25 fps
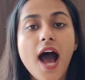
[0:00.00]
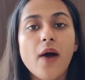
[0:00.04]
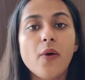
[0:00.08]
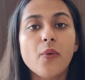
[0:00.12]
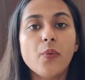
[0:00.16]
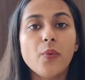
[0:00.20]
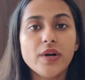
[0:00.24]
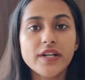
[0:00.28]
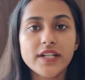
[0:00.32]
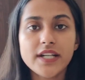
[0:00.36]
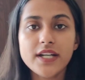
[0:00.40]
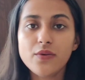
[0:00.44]

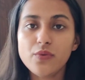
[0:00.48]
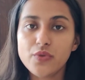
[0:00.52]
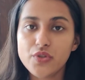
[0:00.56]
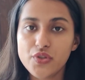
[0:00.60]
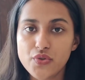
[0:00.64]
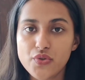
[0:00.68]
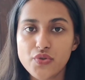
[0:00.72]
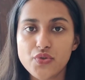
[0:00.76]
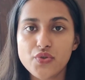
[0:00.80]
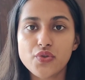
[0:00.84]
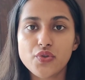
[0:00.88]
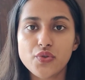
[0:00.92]
what I
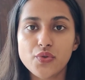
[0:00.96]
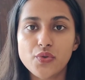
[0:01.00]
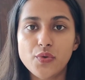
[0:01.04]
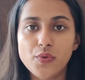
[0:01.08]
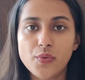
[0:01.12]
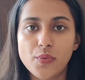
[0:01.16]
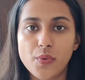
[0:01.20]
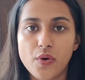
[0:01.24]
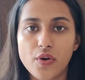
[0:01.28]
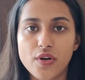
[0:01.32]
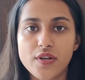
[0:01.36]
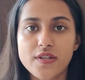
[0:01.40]
used to do
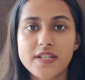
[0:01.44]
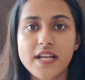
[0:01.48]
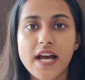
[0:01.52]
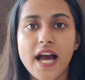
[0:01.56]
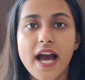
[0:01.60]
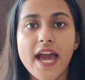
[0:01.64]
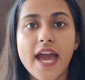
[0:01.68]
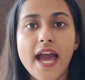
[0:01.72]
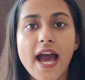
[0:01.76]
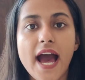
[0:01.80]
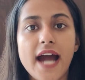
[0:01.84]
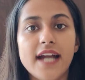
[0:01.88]
was
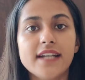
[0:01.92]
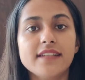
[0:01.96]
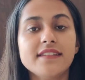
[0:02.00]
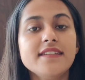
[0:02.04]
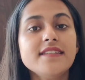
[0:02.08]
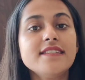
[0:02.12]
I had